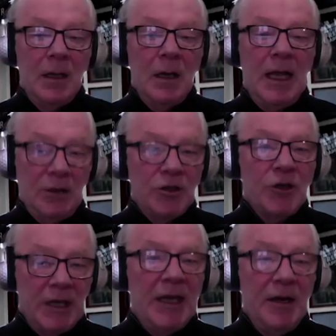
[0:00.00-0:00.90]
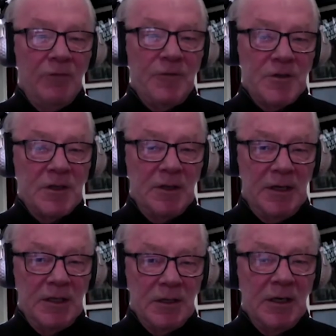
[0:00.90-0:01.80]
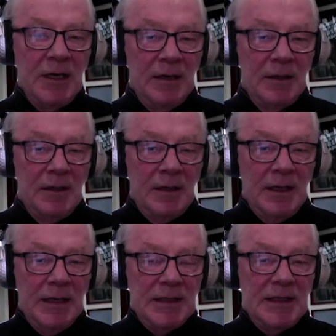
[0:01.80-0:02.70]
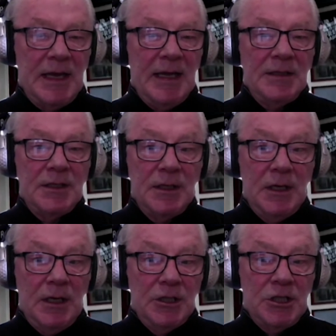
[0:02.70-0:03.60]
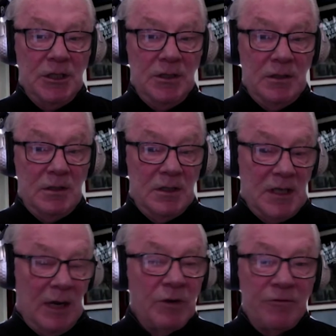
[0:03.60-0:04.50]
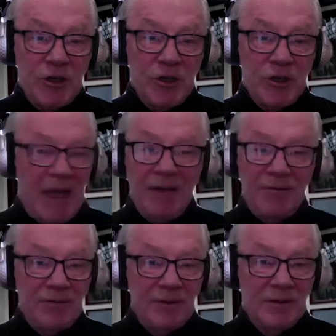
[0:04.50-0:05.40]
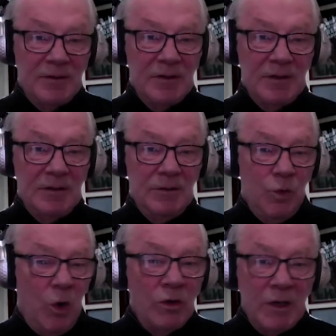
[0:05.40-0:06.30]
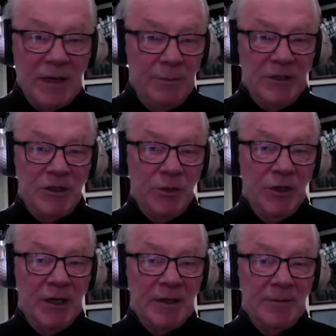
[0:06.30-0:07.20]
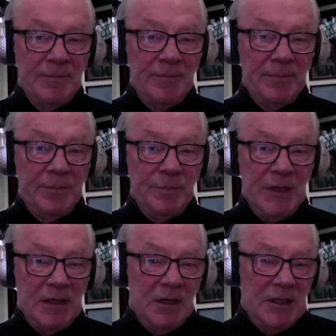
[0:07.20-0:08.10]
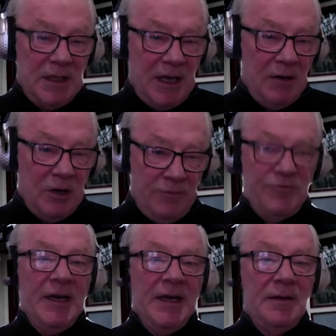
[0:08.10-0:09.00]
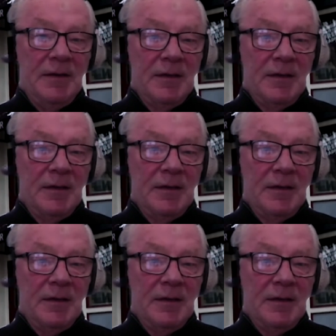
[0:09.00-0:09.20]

elder care facilities are is that she's some of her staff won't come into work because they are afraid